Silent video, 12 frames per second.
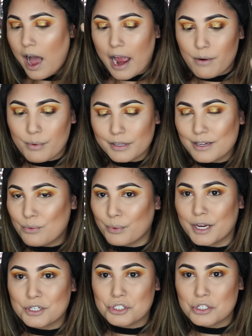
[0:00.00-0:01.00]
I really
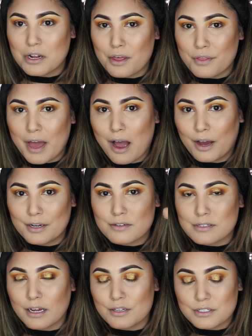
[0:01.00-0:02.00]
wish that
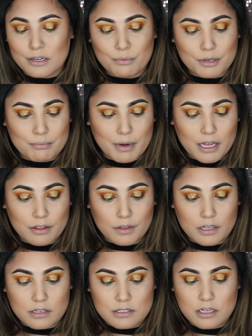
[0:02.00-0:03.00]
Anastasia would make
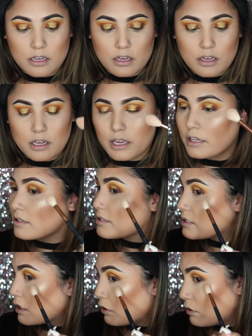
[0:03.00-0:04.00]
these in
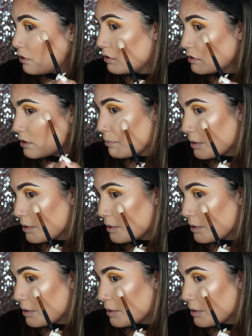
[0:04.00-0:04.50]
singles,